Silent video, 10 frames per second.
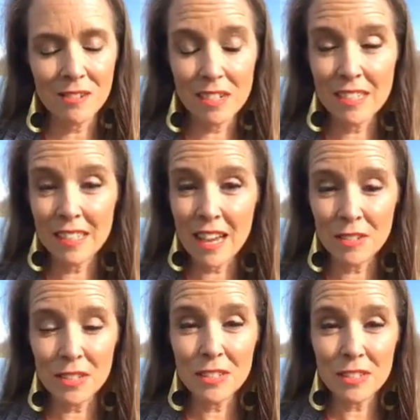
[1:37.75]
reaching
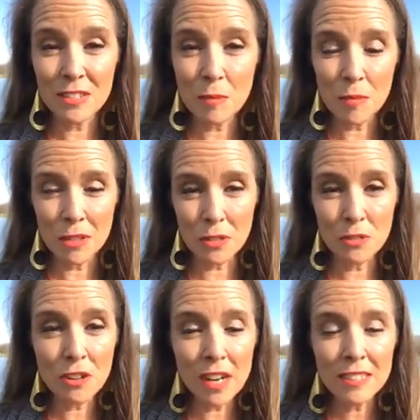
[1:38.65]
out to someone you
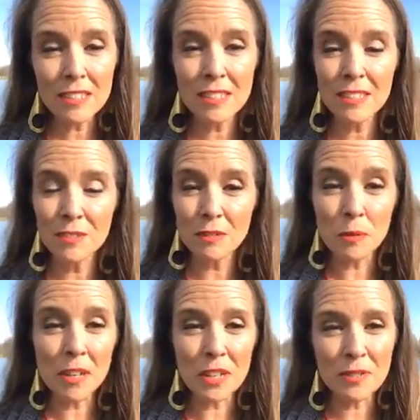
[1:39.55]
trust for
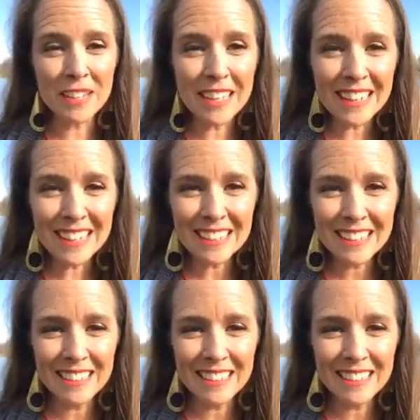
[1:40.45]
what you need,